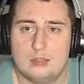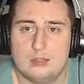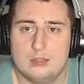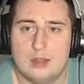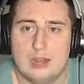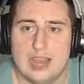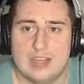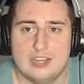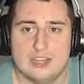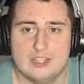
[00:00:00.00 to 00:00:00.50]

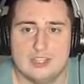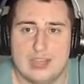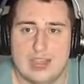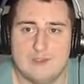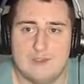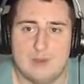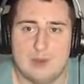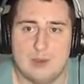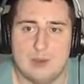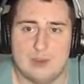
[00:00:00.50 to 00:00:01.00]
It's just I
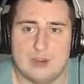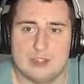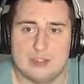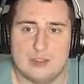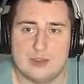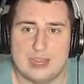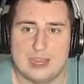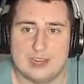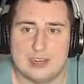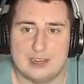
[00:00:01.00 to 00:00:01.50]
have one more
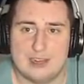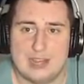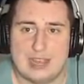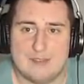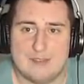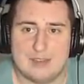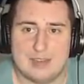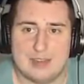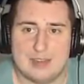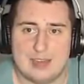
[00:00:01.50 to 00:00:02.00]
trainer
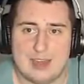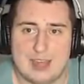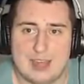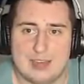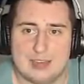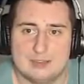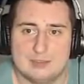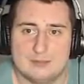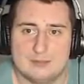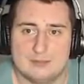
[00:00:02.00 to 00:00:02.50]
left, and then...
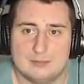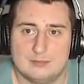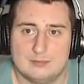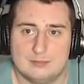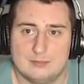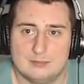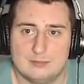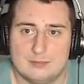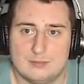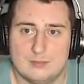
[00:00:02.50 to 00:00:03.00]

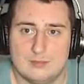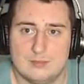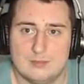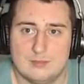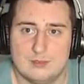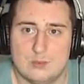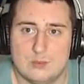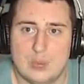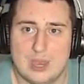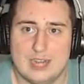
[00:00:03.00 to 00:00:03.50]

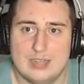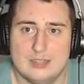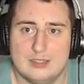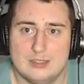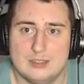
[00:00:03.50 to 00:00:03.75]
What?